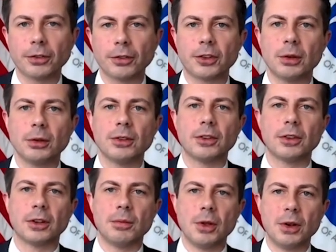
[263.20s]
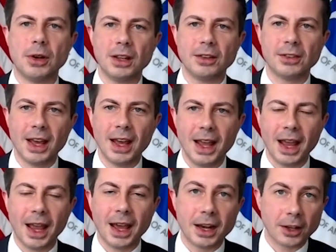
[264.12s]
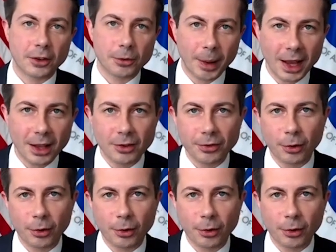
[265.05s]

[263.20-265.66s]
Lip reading: students and communities, and it expands